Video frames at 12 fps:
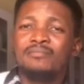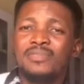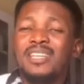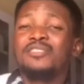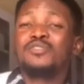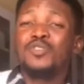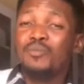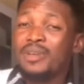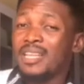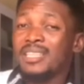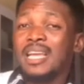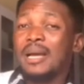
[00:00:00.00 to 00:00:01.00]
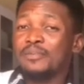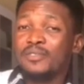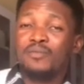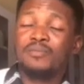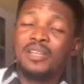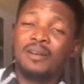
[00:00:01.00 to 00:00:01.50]
are so many types
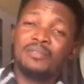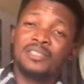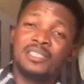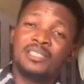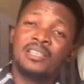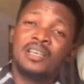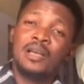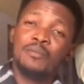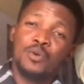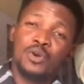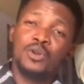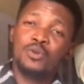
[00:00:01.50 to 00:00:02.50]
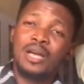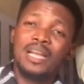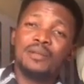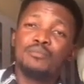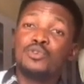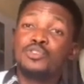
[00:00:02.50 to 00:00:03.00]
of diabetes. We're going to look at
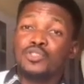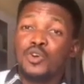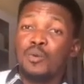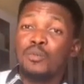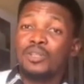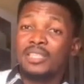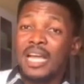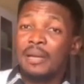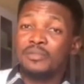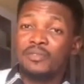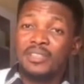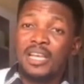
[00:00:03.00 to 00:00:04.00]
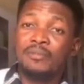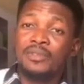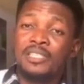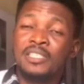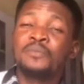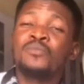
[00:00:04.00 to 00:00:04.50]
the most common types of
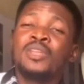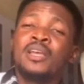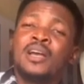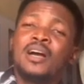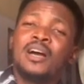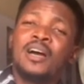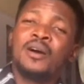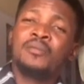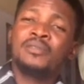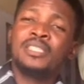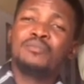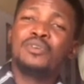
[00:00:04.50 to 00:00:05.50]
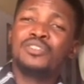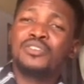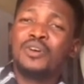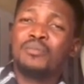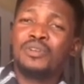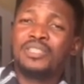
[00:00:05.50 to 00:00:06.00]
diabetes. The most
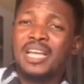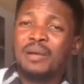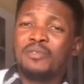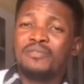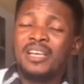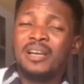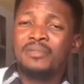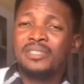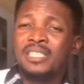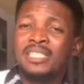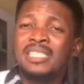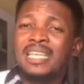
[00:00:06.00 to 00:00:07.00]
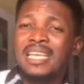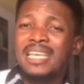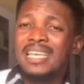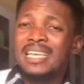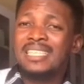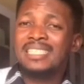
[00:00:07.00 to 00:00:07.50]
common type of diabetes
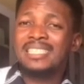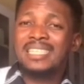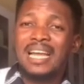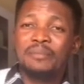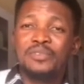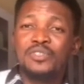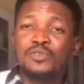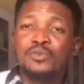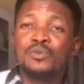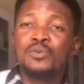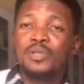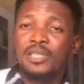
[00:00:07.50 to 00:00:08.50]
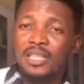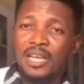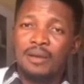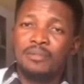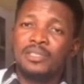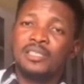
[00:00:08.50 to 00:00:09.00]
is type 2
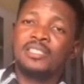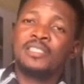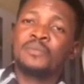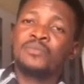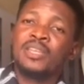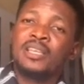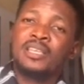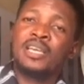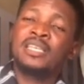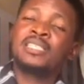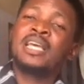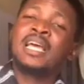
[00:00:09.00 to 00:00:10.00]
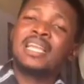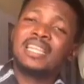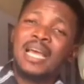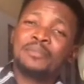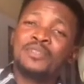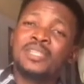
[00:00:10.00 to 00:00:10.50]
diabetes. Yes,
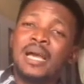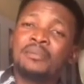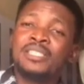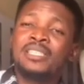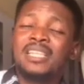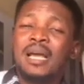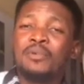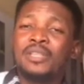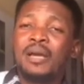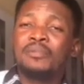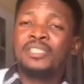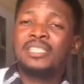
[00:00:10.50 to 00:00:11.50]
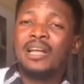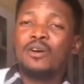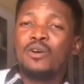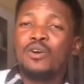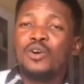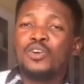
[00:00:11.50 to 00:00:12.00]
type 2 diabetes is a type of diabetes that
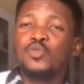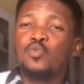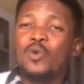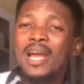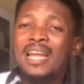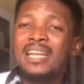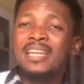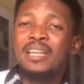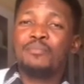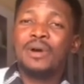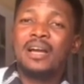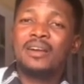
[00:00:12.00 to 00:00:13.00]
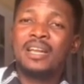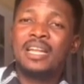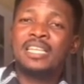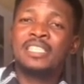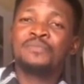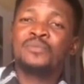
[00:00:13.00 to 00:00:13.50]
occurs when the
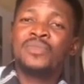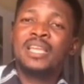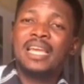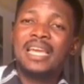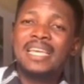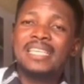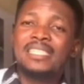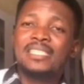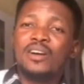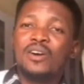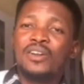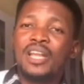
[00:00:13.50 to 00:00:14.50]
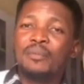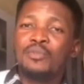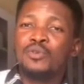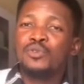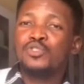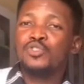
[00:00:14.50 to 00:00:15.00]
pancreas is
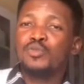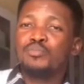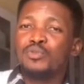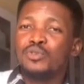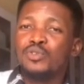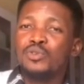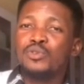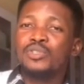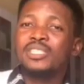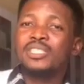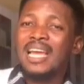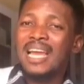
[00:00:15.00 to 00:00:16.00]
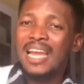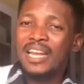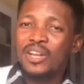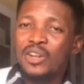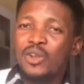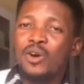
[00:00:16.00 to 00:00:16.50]
unable to produce
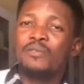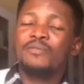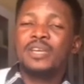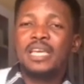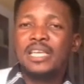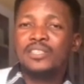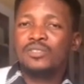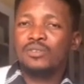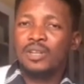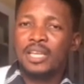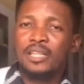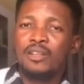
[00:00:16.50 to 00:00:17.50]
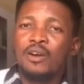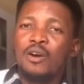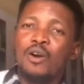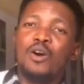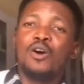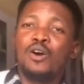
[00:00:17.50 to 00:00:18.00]
enough insulin,
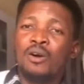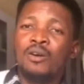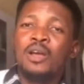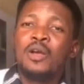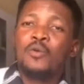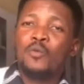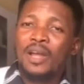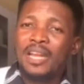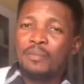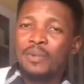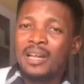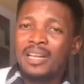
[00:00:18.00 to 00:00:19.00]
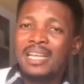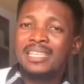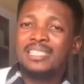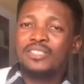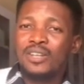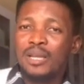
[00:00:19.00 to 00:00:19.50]
or when the pancreas
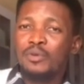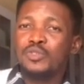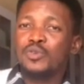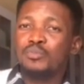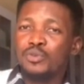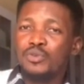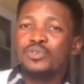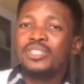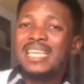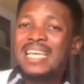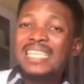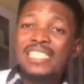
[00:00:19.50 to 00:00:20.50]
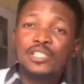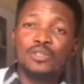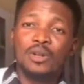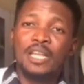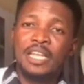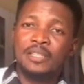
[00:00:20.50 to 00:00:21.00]
is unable to produce
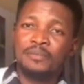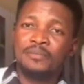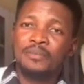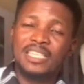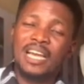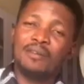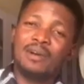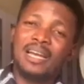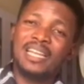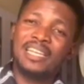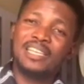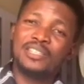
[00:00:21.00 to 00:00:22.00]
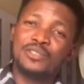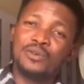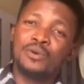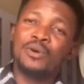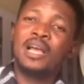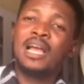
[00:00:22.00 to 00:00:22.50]
insulin, thereby leading to
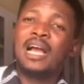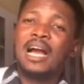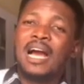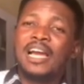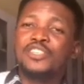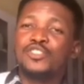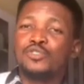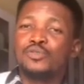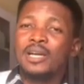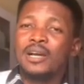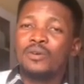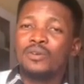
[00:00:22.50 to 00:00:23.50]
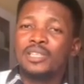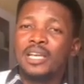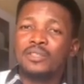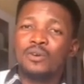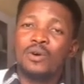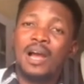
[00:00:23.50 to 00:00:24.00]
high sugar content
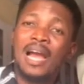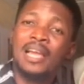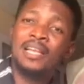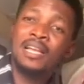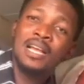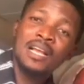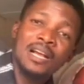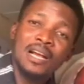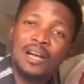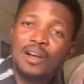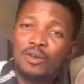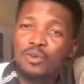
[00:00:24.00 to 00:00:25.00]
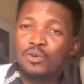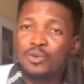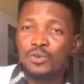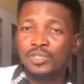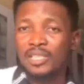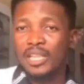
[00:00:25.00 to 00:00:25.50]
or high
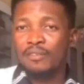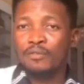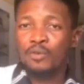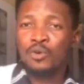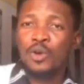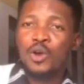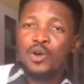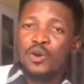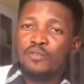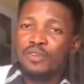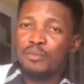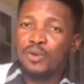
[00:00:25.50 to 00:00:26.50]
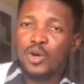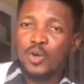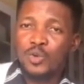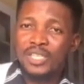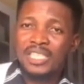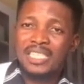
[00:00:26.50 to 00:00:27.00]
glucose level of the blood,
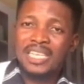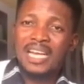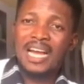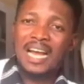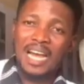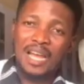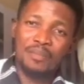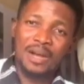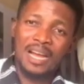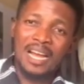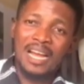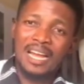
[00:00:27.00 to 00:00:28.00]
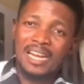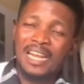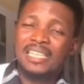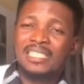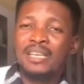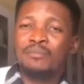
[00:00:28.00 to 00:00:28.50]
which is
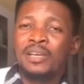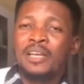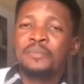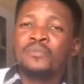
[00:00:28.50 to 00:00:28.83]
hyperglycemia.